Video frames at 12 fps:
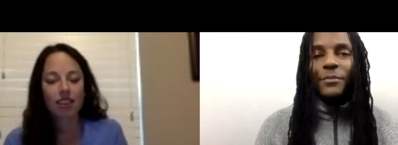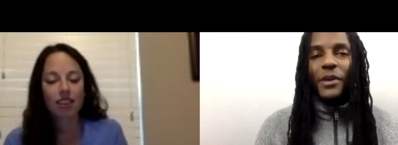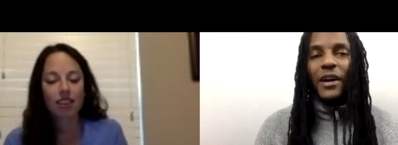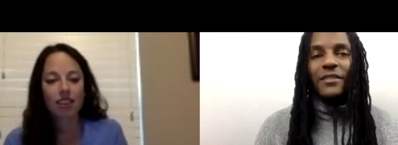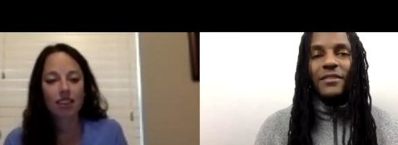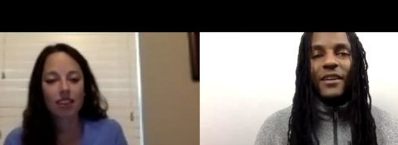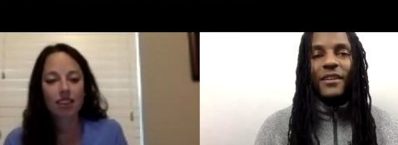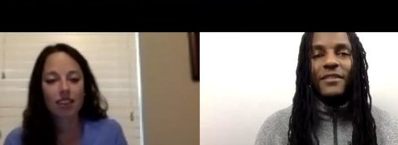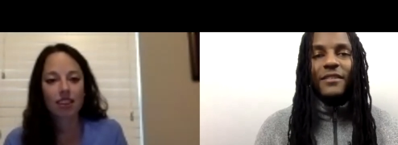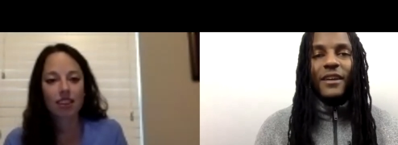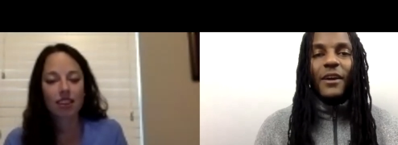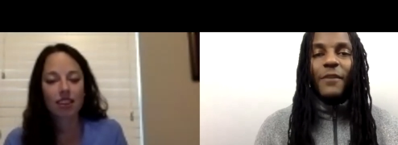Speaker 1: process.
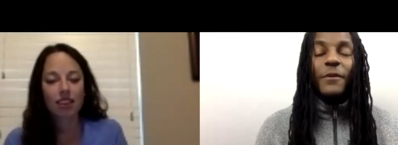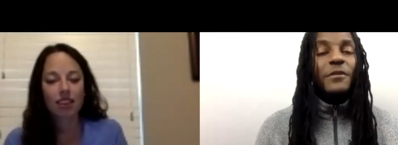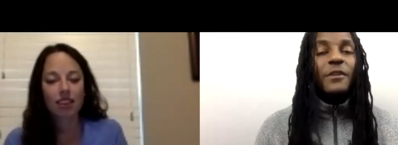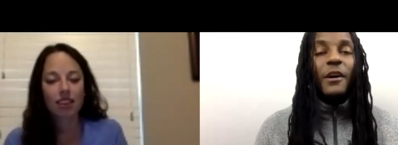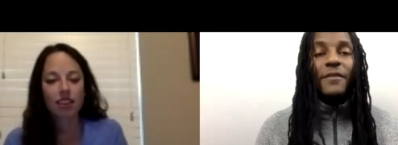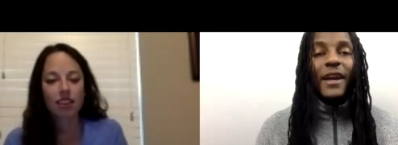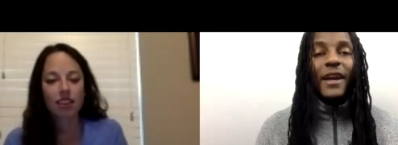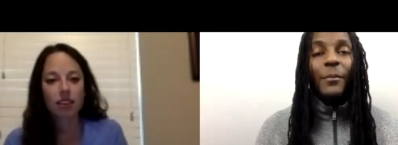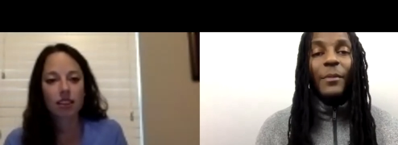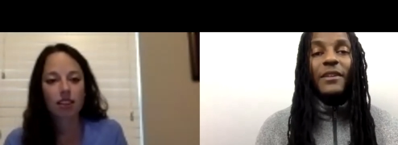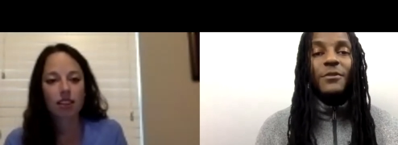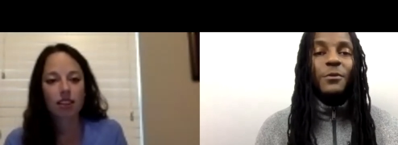First off, like how
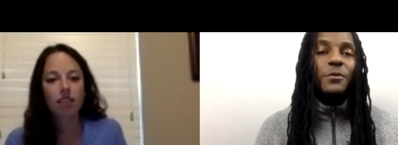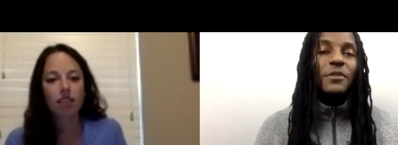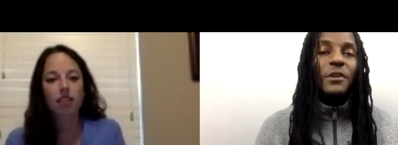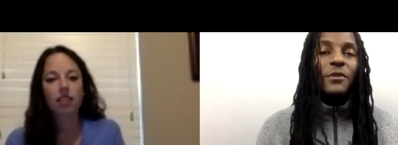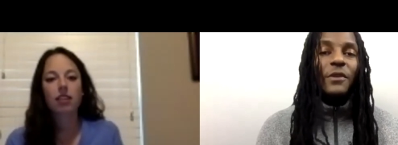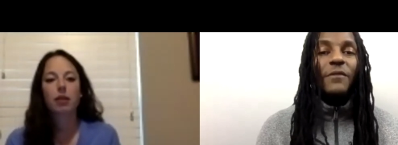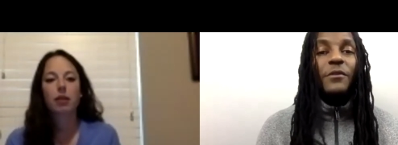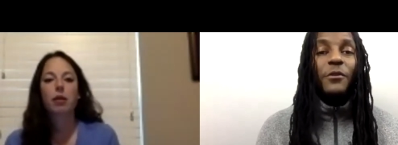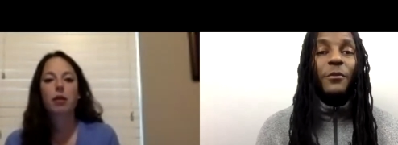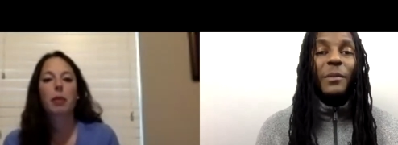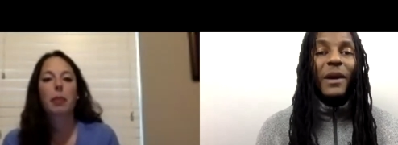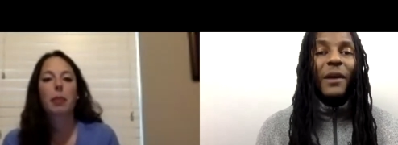many schools do you, if you
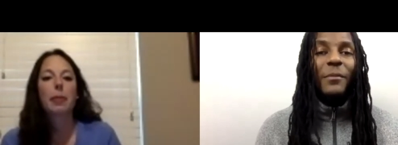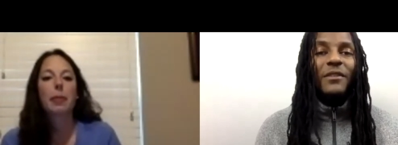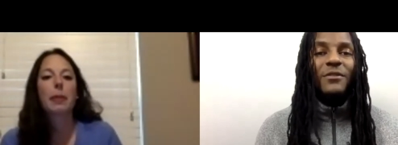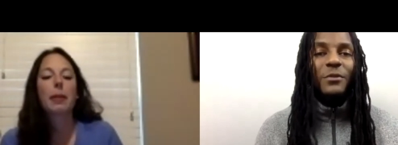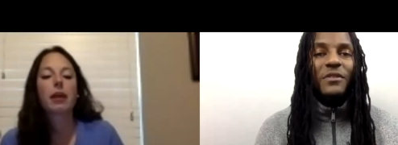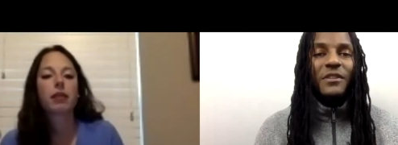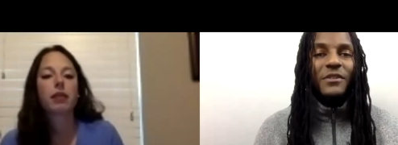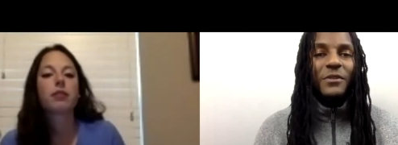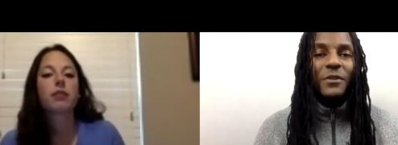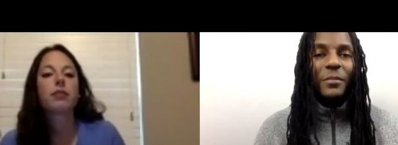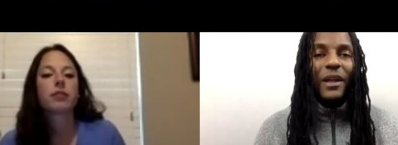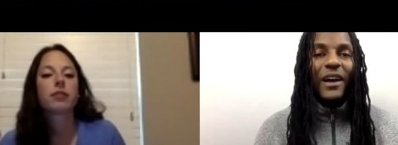remember, how many schools did you
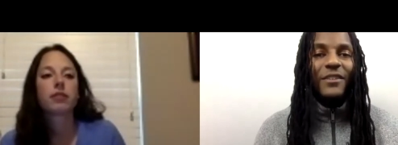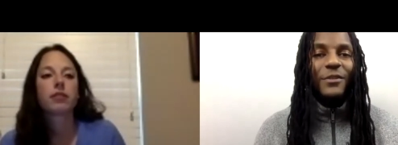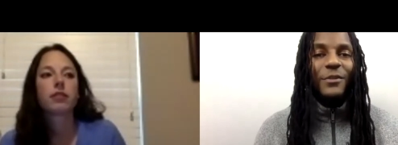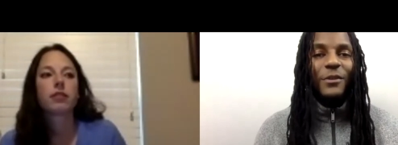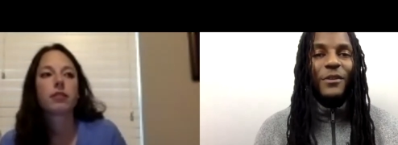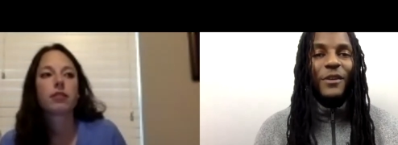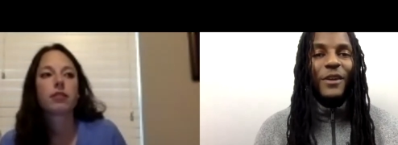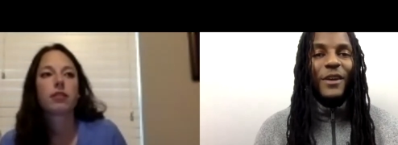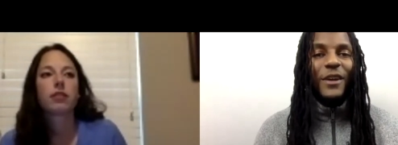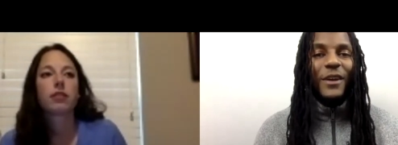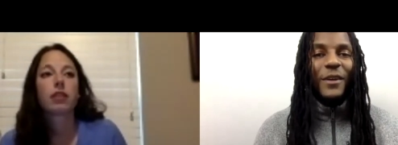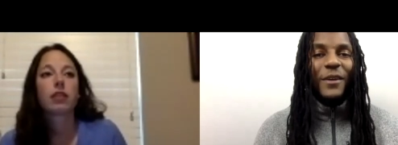apply to?
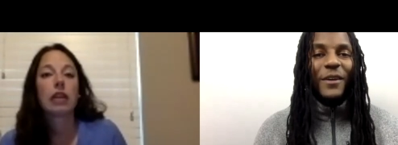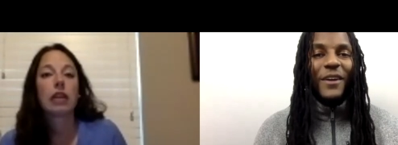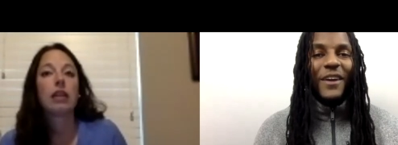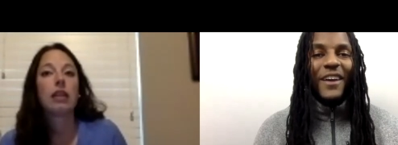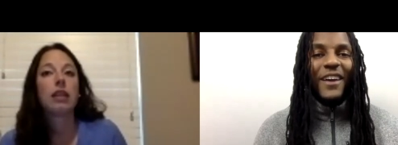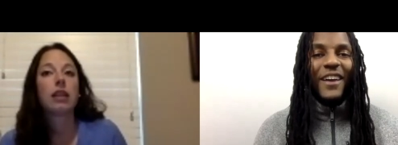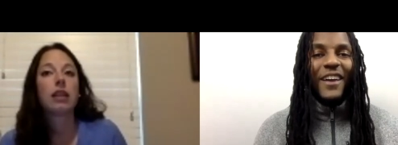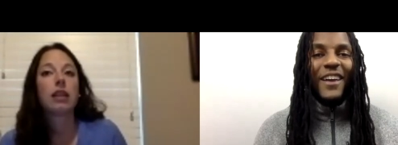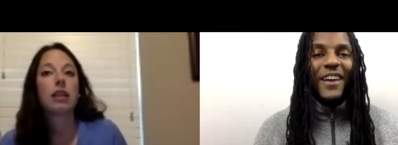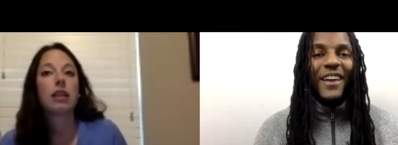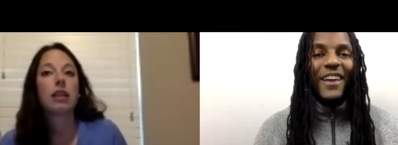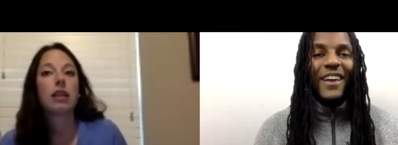
Speaker 2: Uh,
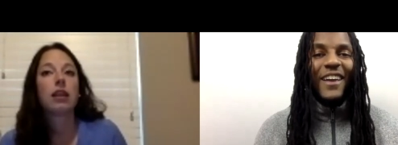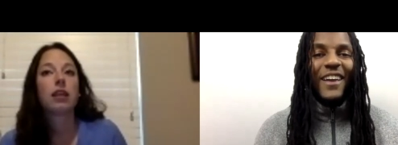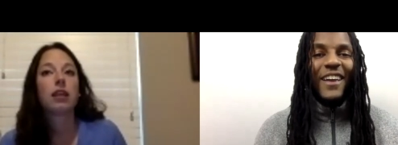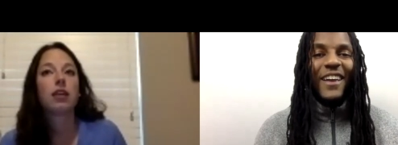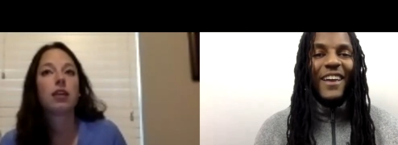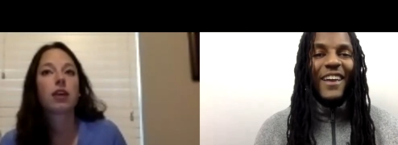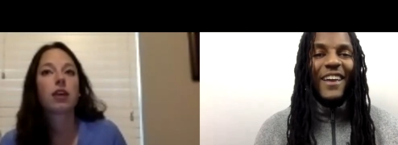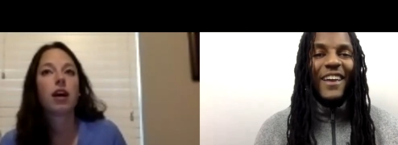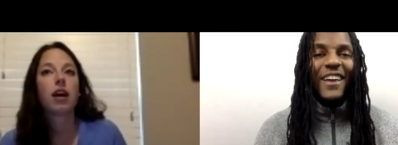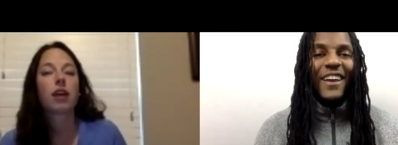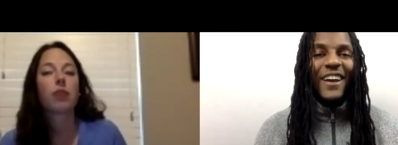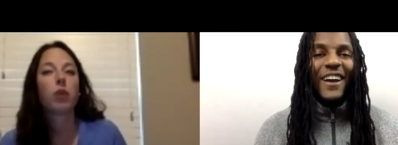I
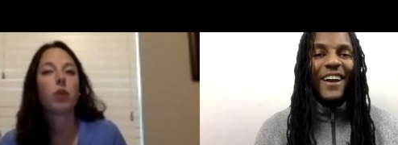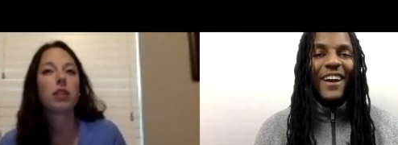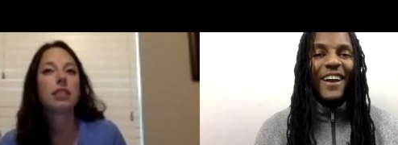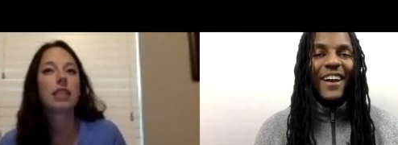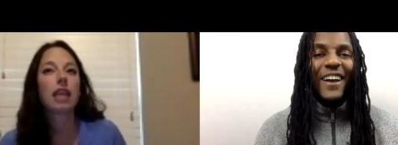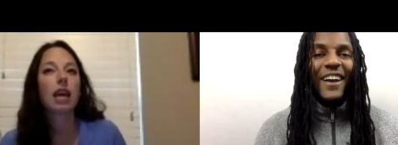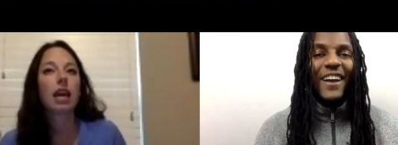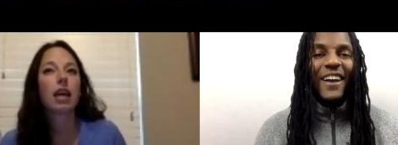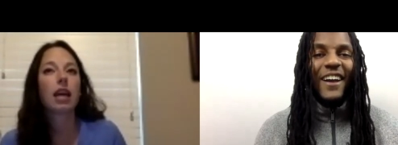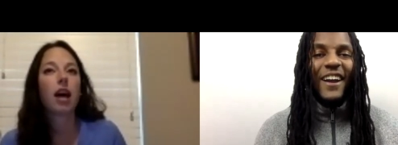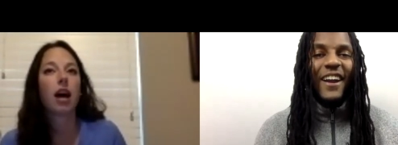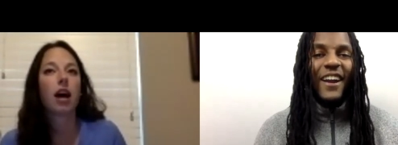want to say
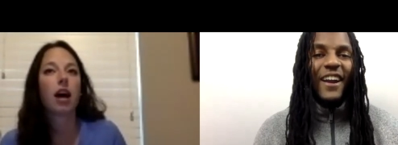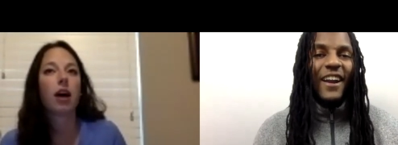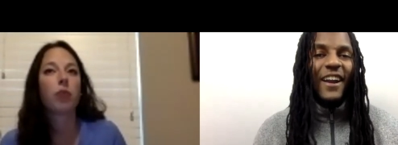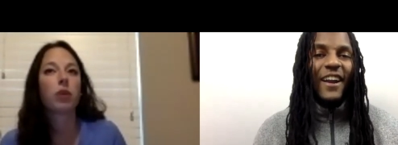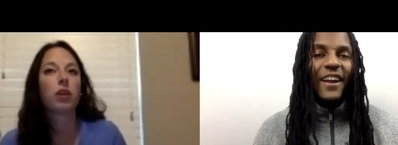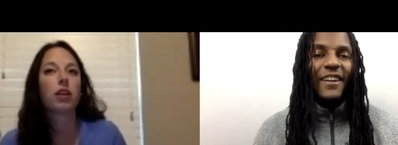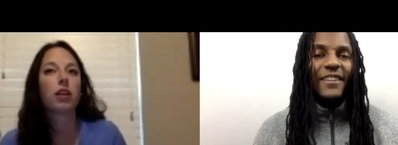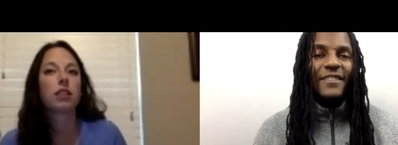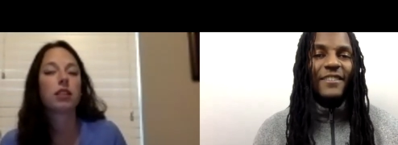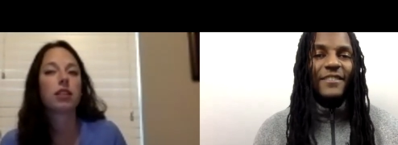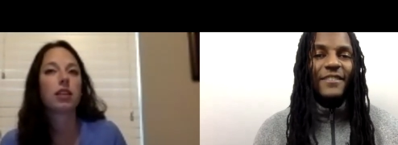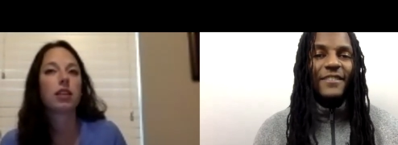I was
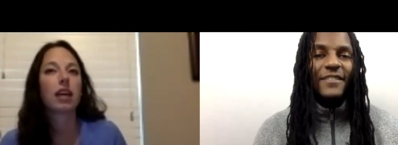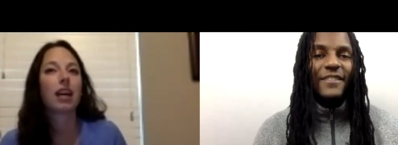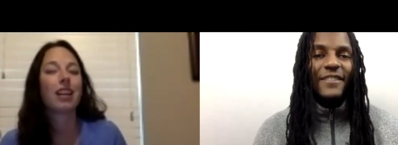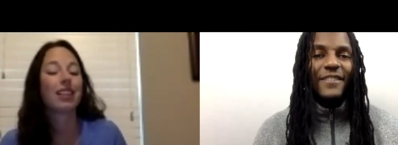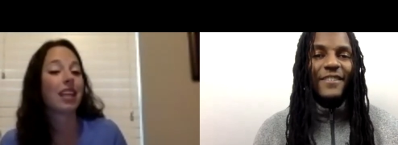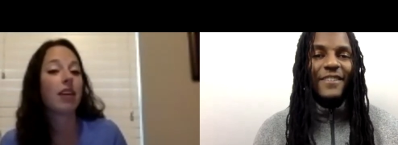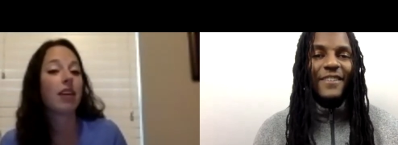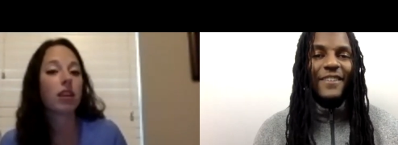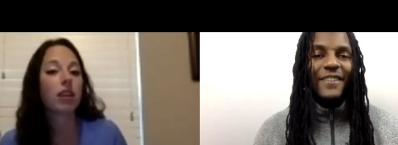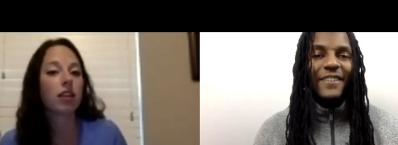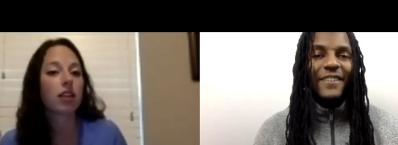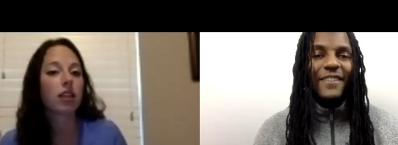11.
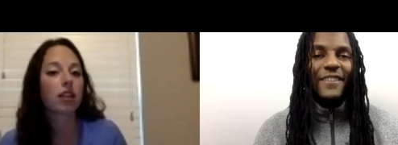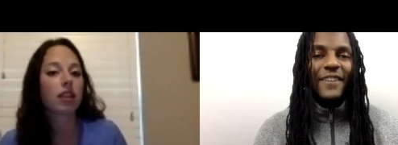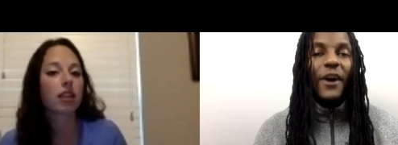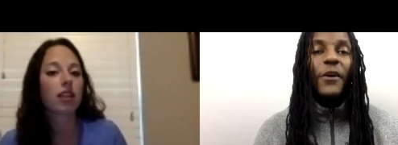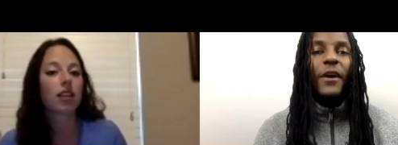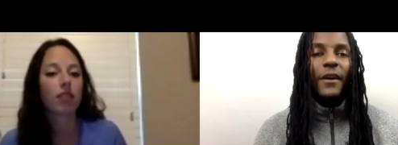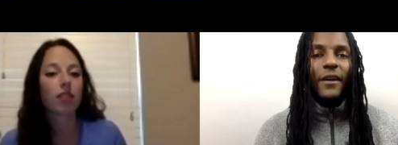Okay.